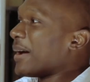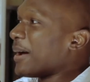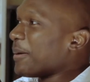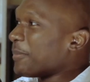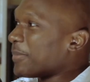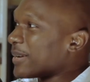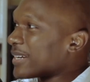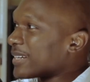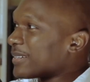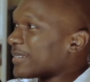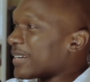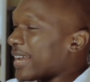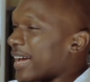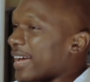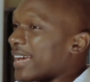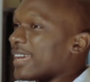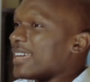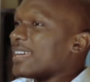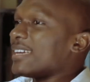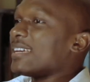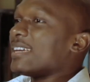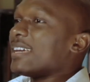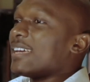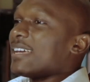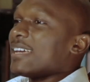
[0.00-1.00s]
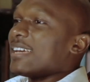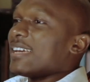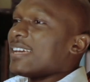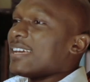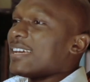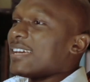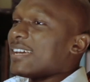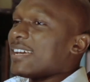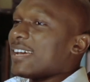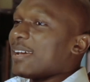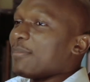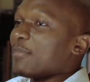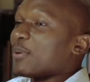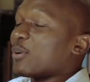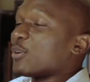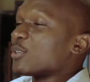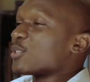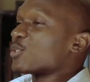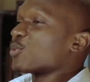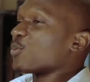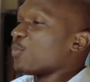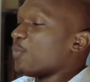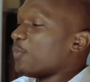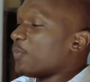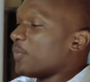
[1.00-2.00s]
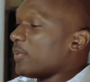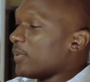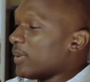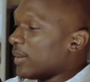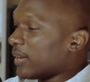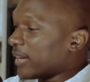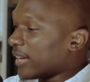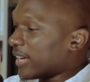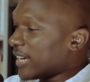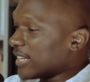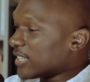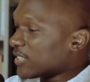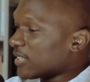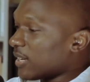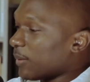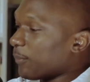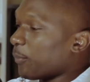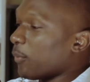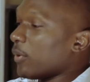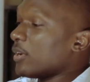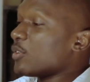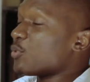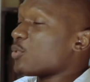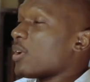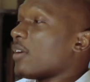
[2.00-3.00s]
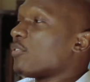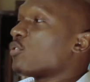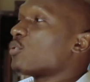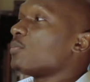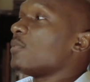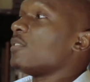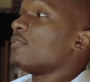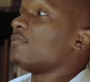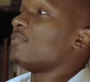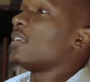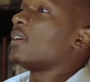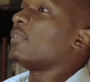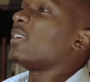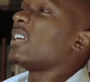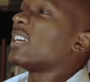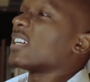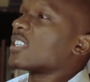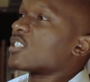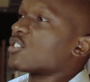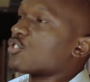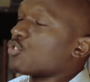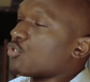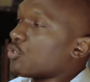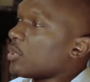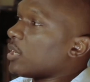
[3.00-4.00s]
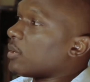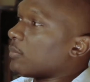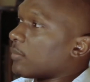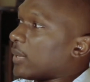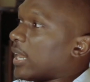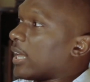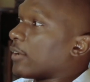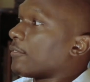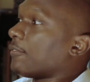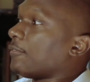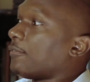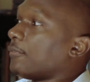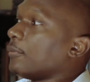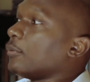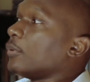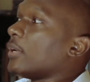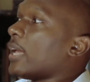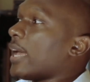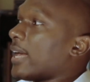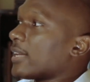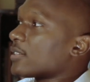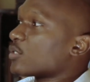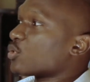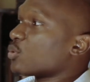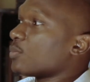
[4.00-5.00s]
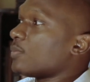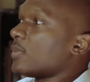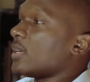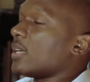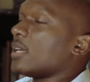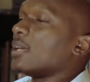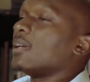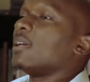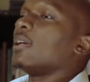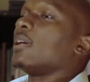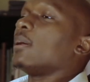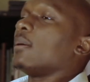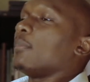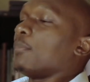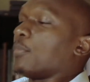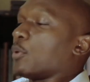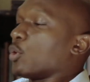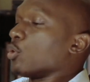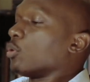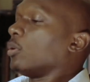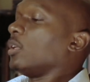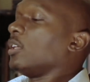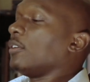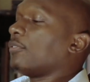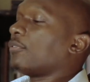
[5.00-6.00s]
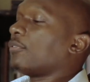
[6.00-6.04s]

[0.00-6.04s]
But because to get to that point, you have to be very extreme. Like food has to be purely for